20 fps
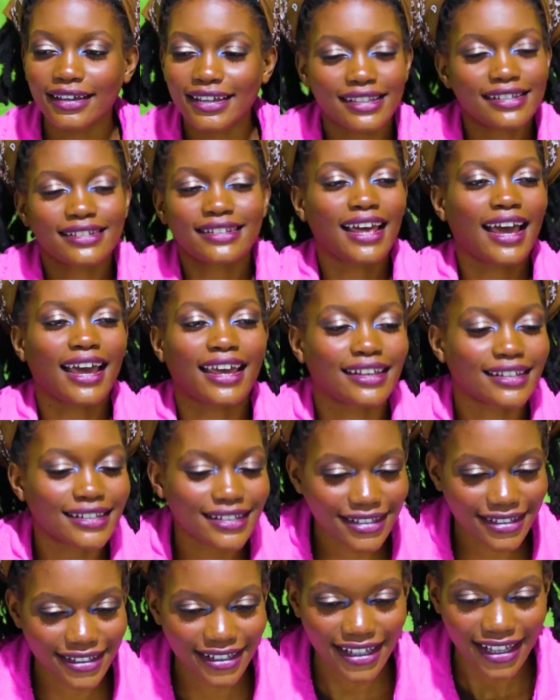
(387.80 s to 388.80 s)
it's
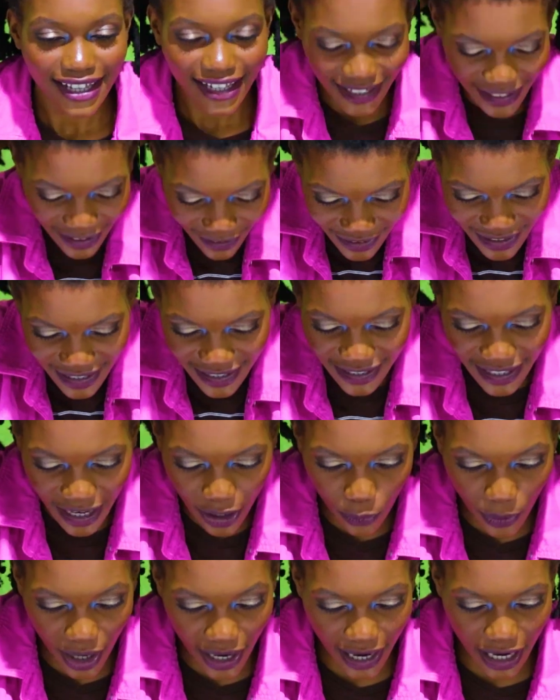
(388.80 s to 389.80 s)
nice. Like honestly,
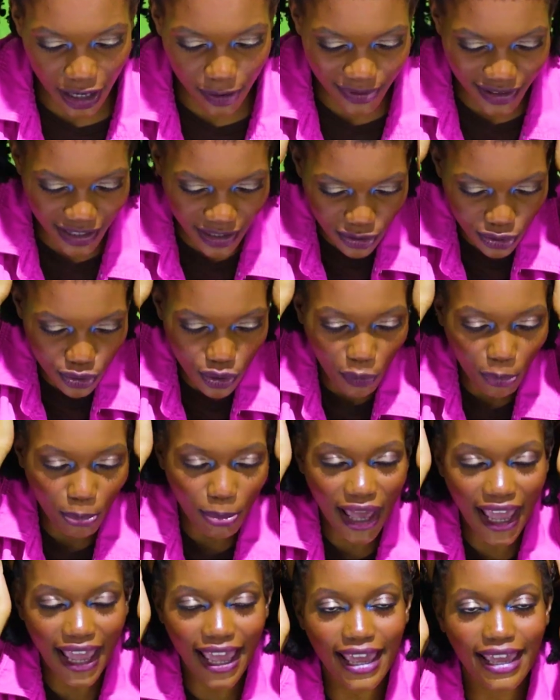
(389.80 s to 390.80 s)
I wake up, there's no
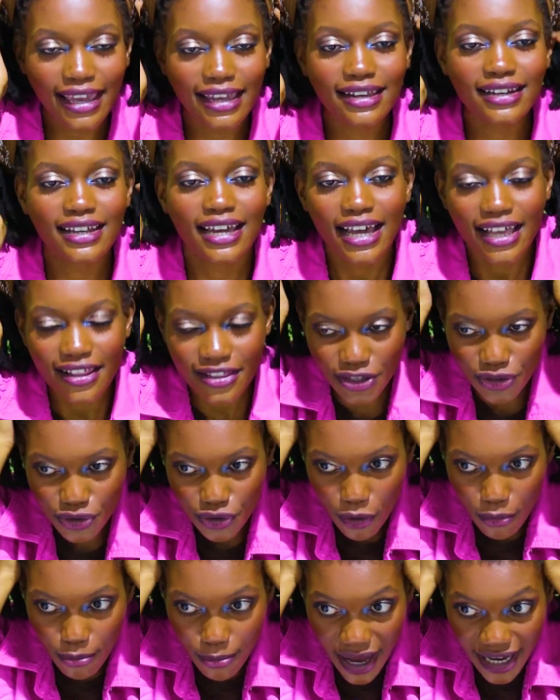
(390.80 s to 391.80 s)
pain, there's
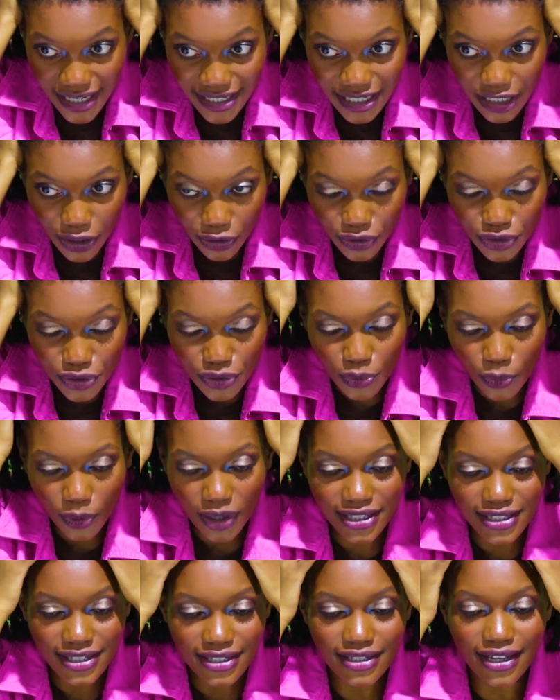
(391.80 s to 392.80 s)
no matting onto
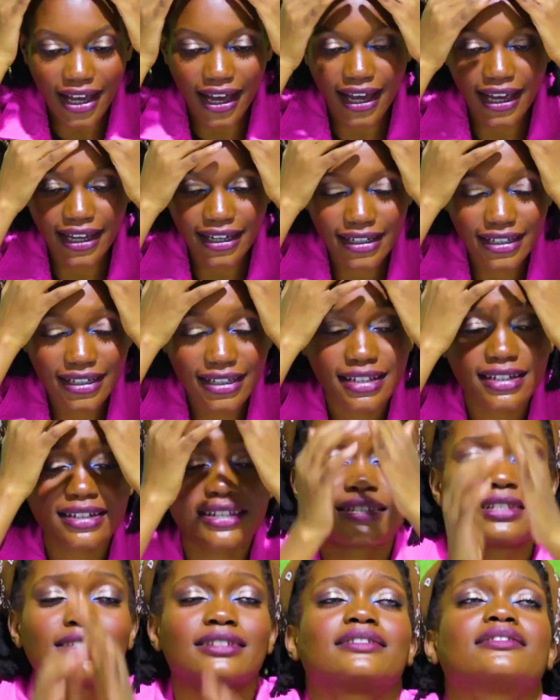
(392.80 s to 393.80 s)
one side. It
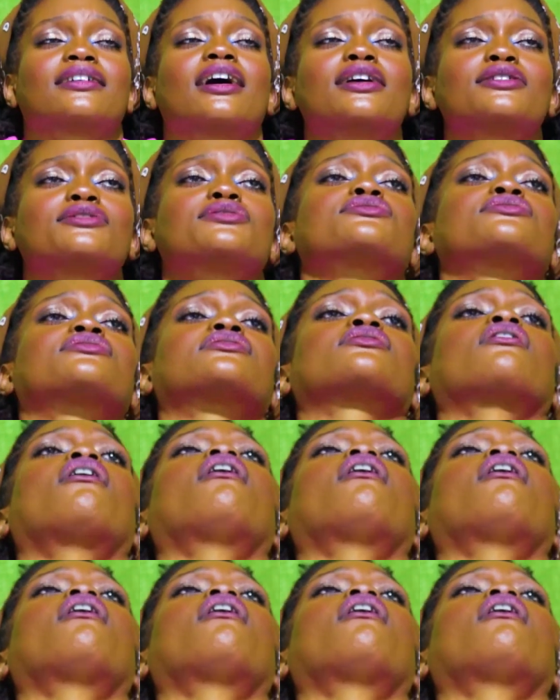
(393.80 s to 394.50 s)
is just